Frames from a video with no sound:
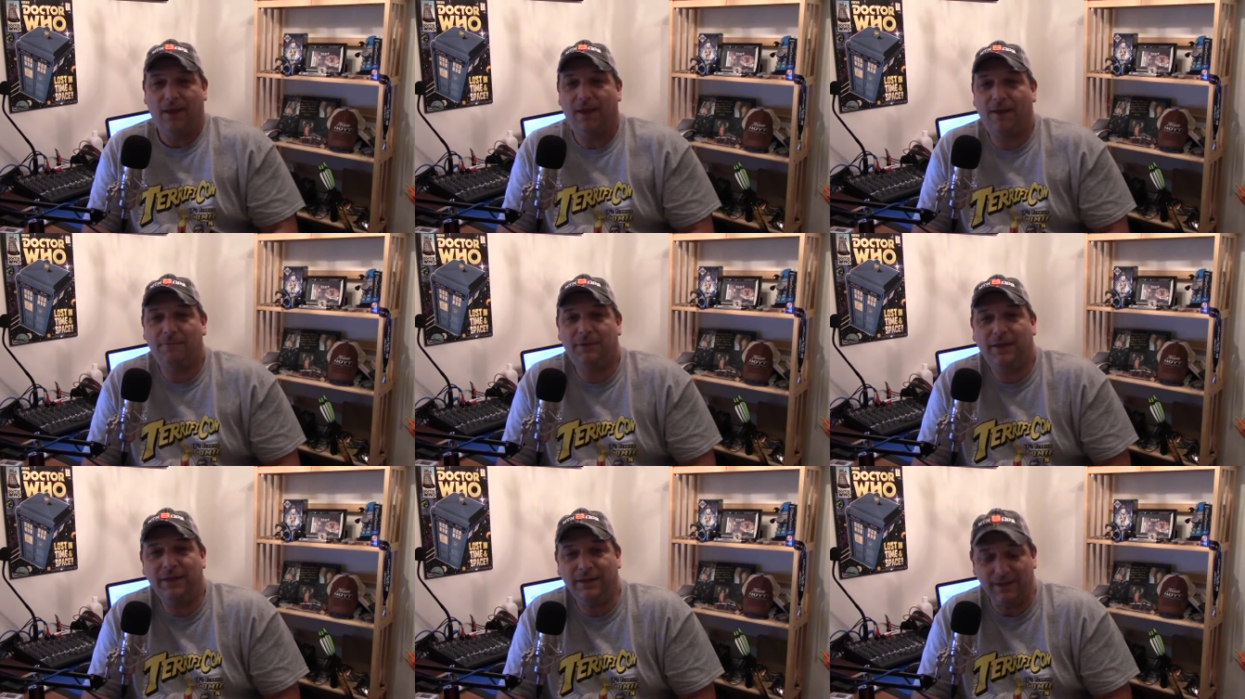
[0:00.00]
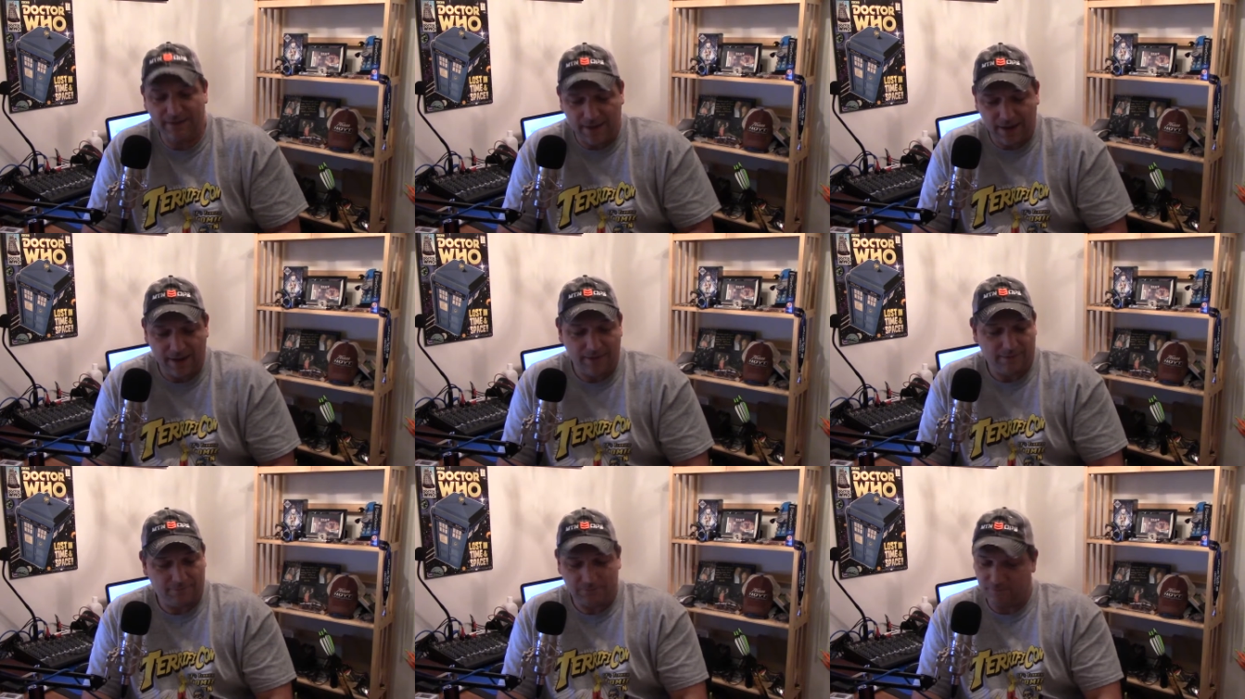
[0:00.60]
I'm liking
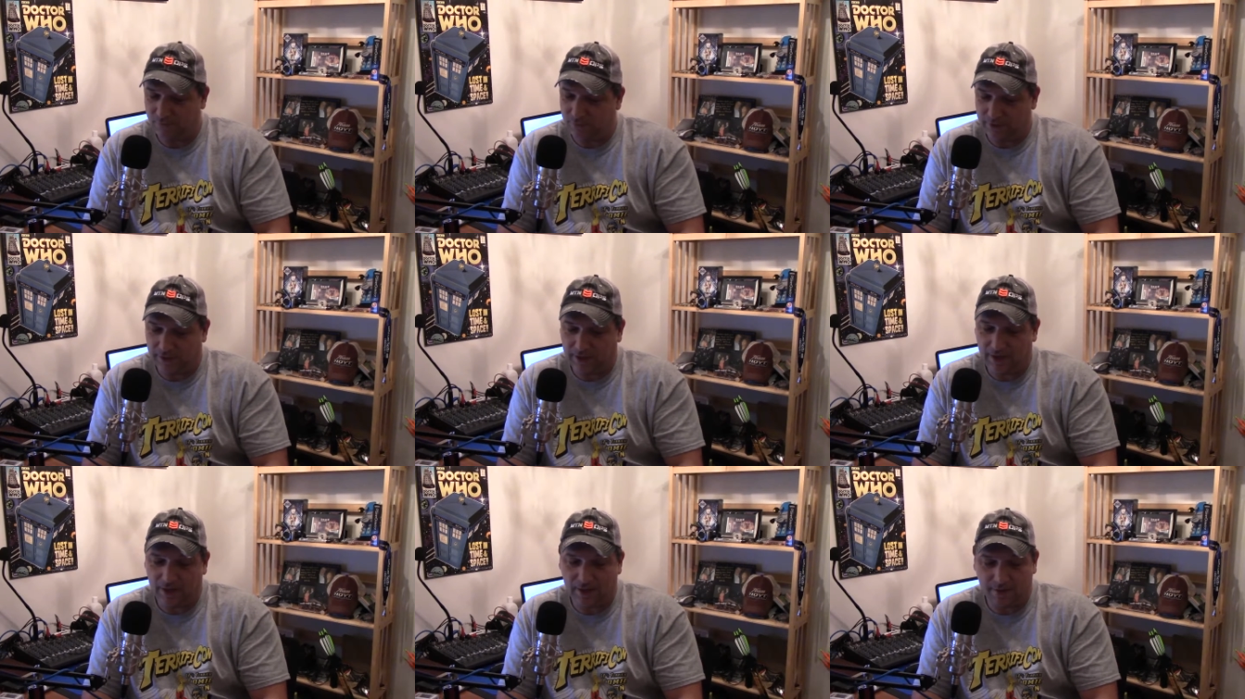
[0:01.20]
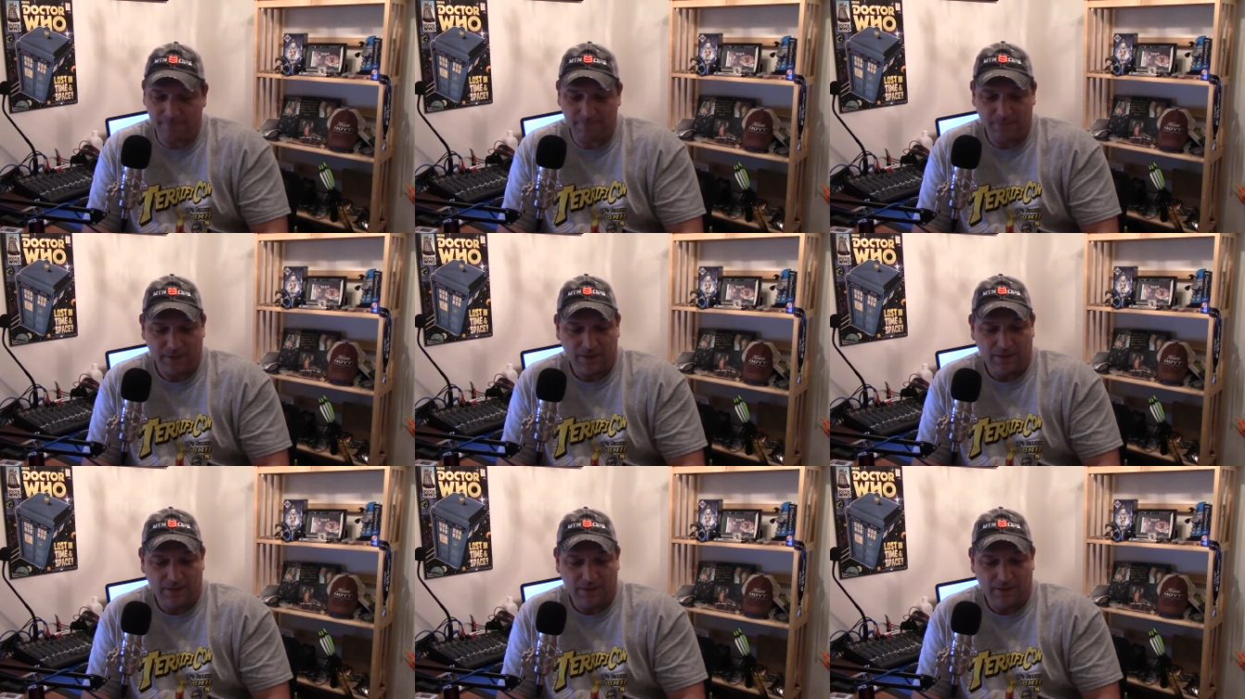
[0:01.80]
that. Really am.